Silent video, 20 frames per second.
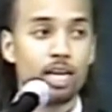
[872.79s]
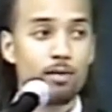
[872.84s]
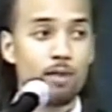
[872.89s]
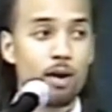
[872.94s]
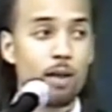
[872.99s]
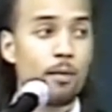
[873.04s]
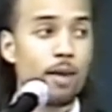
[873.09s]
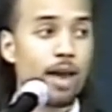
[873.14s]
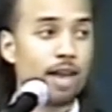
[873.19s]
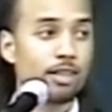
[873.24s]
to
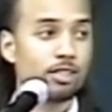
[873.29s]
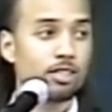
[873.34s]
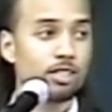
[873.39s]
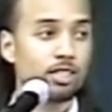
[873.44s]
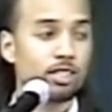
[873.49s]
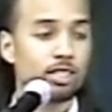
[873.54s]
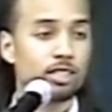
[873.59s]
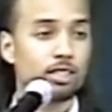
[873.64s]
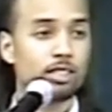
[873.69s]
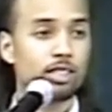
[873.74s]
get my
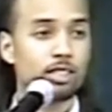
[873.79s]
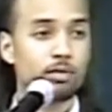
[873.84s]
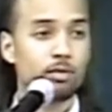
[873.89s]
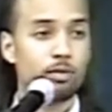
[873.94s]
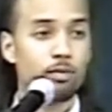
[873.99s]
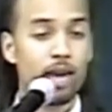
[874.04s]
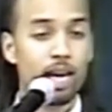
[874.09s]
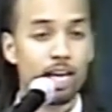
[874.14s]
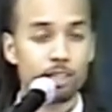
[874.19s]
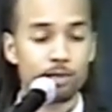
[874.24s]
master's
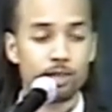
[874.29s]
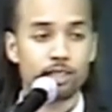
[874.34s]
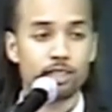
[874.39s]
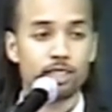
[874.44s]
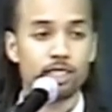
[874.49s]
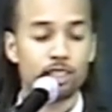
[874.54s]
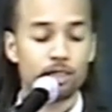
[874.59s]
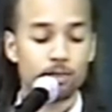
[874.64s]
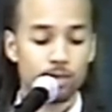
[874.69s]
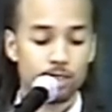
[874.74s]
in management
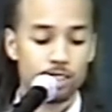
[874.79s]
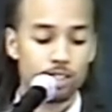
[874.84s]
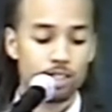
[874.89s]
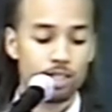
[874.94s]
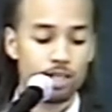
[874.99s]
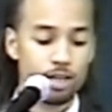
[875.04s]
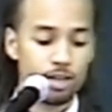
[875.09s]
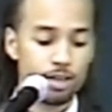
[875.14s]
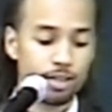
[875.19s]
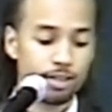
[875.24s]
systems
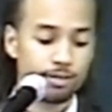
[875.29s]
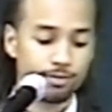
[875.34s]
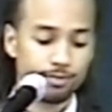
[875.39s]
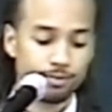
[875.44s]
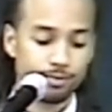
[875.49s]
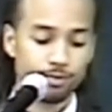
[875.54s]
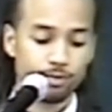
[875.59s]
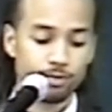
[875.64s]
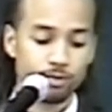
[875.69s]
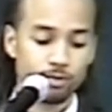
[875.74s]
engineering.
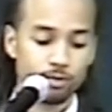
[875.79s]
